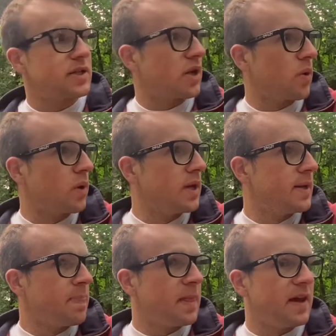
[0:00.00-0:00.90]
So
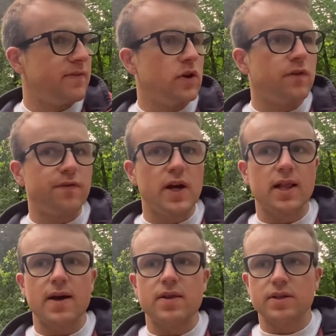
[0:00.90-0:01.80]
if you feel
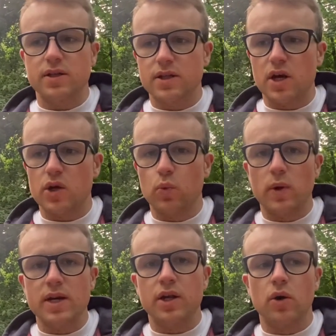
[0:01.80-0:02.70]
like there's a certain
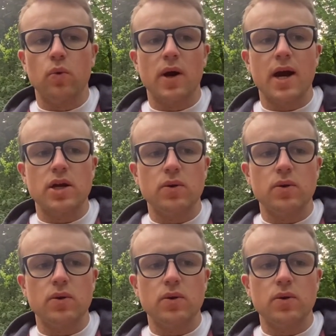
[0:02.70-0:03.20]
window where you